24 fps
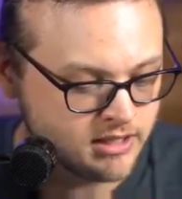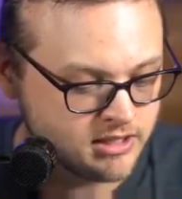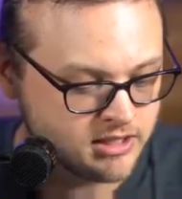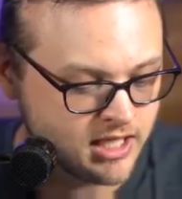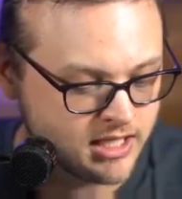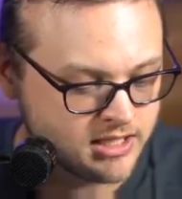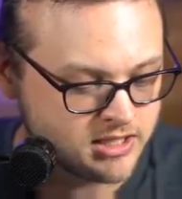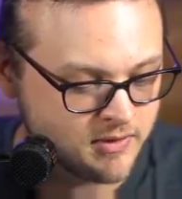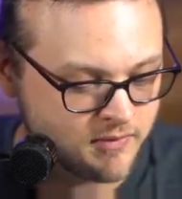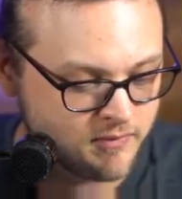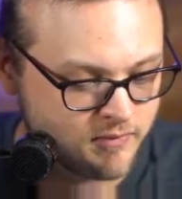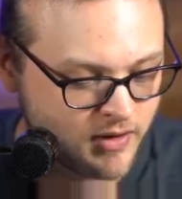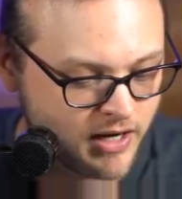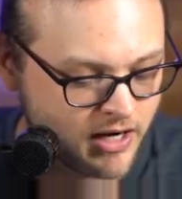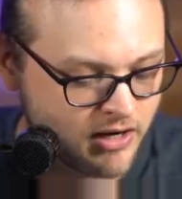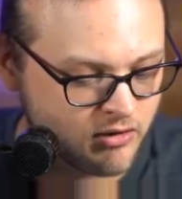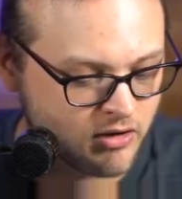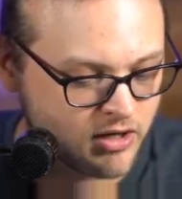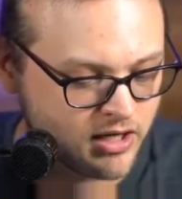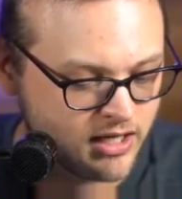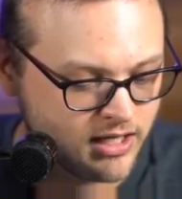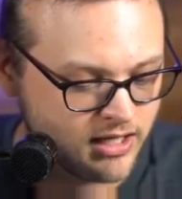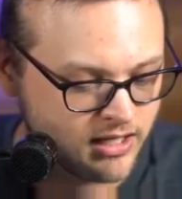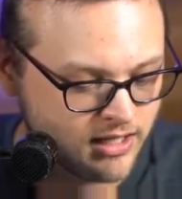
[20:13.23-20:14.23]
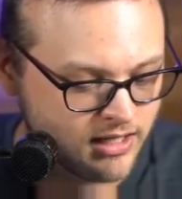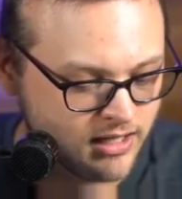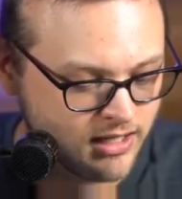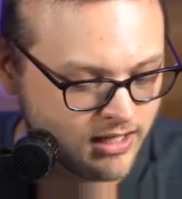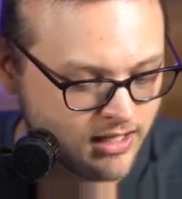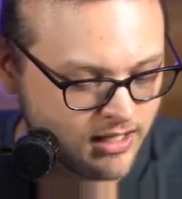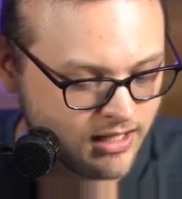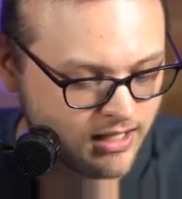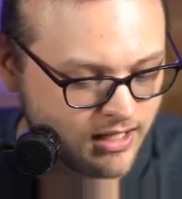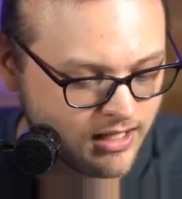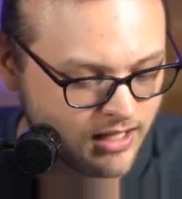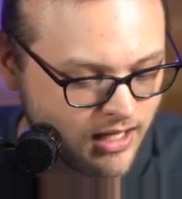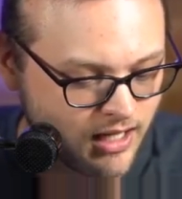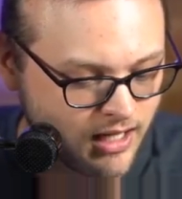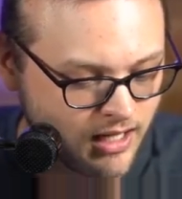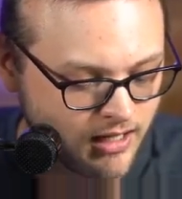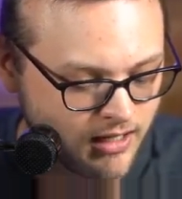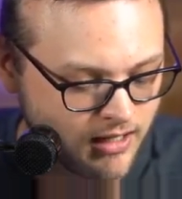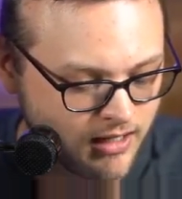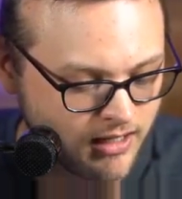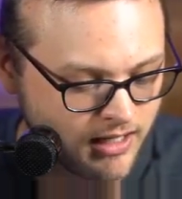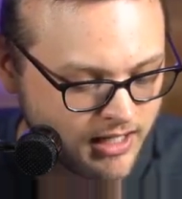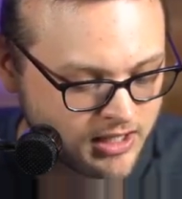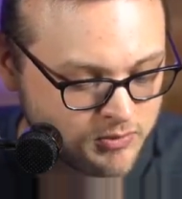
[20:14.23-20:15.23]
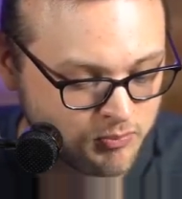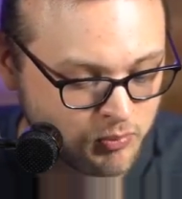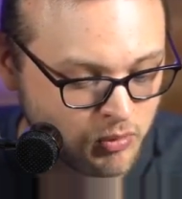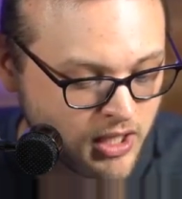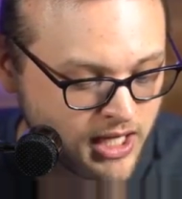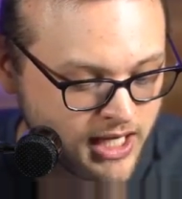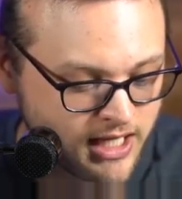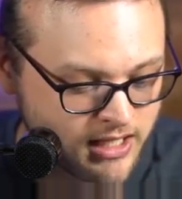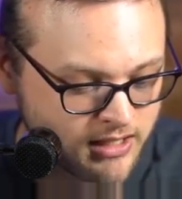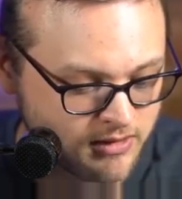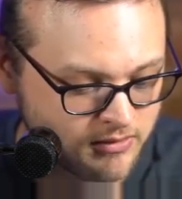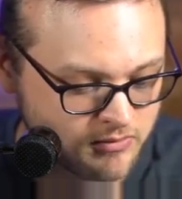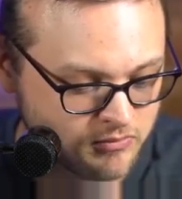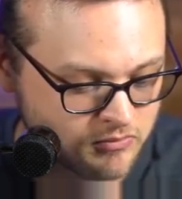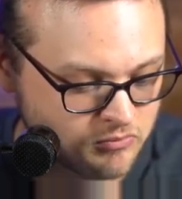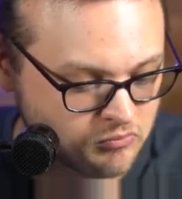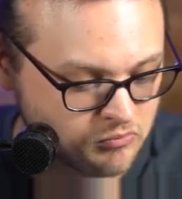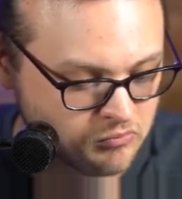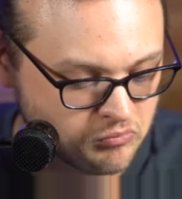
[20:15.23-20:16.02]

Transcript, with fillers: It's a very, it's played in,